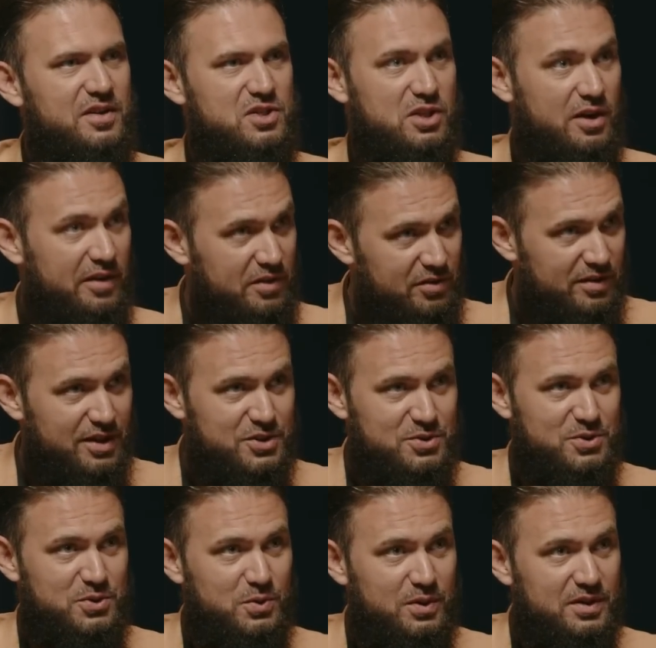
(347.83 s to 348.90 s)
There's a lot of
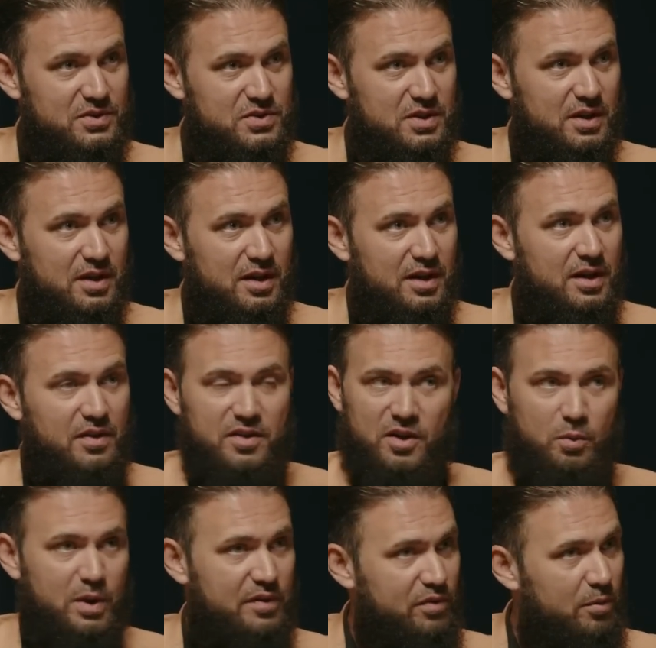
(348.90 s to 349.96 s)
international students. They're
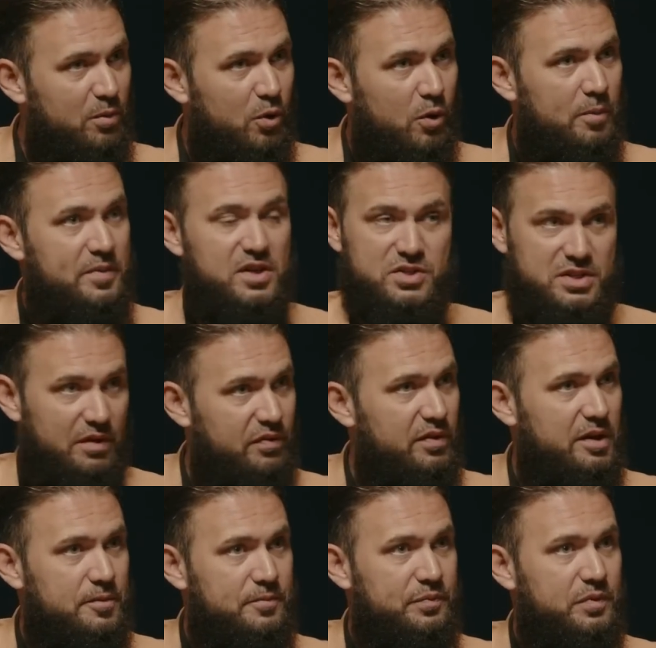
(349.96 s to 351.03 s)
away from home. They're
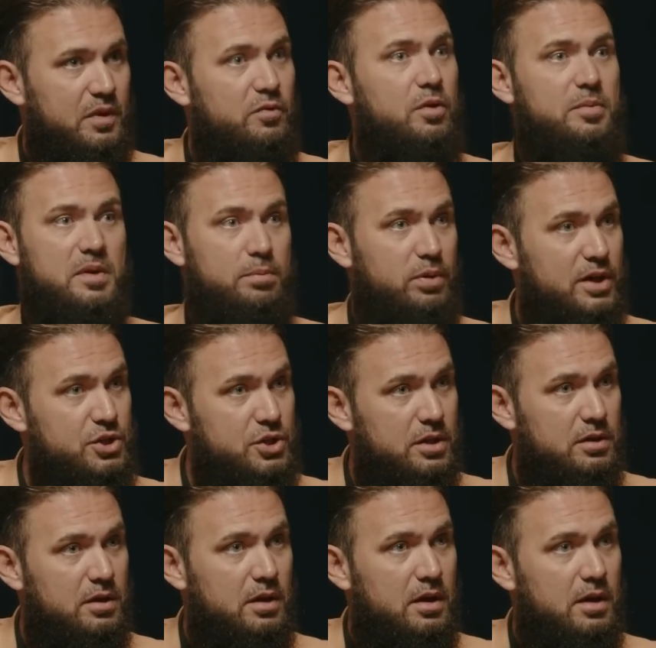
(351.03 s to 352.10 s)
suffering from
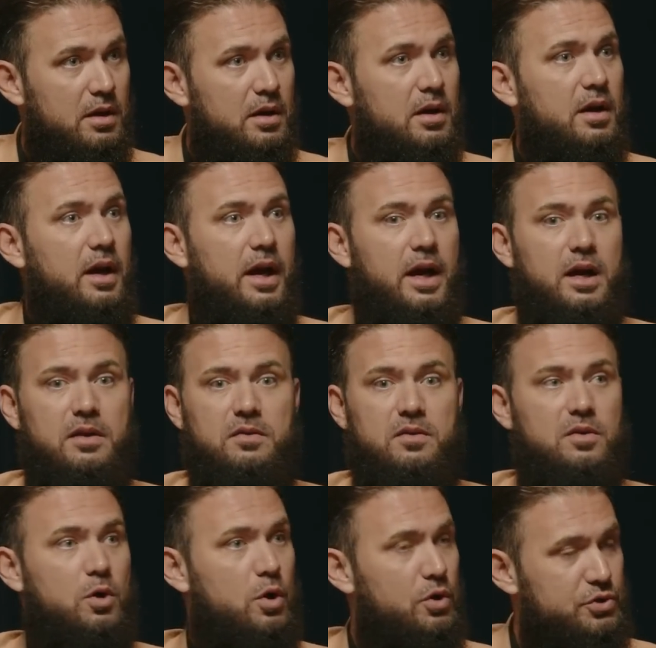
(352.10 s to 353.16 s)
depression and
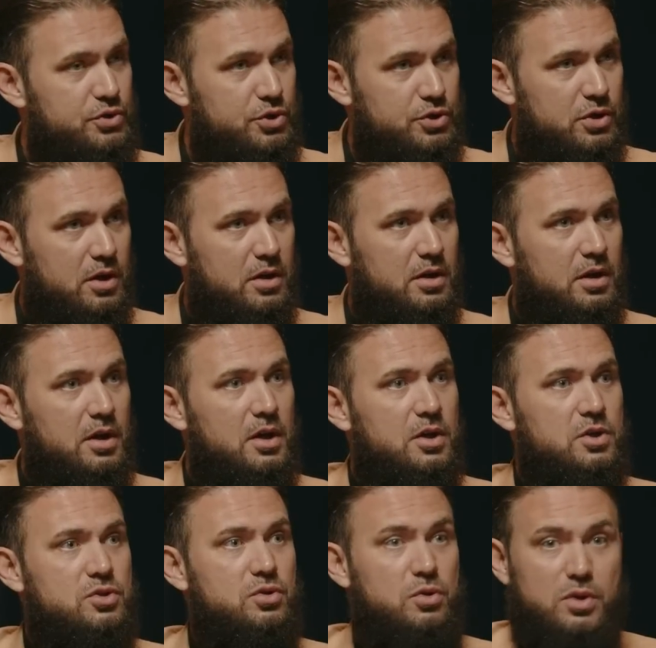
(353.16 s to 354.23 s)
culture shock.
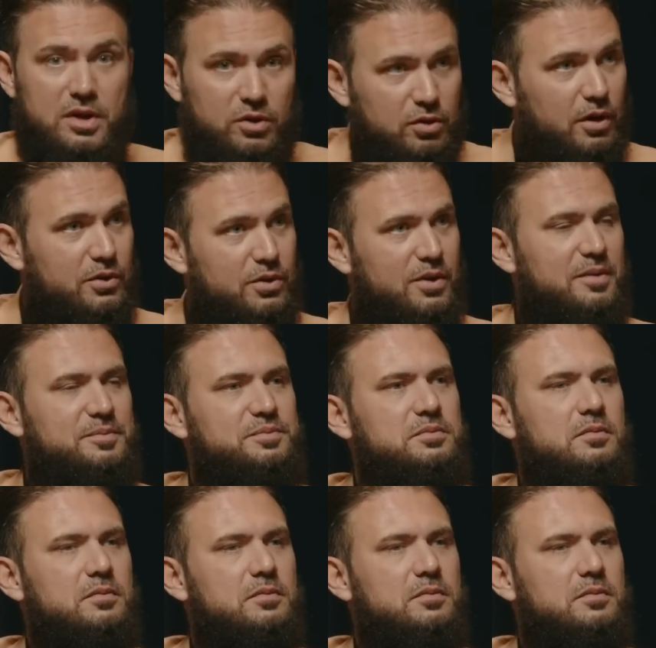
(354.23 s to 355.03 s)
So you can talk to them.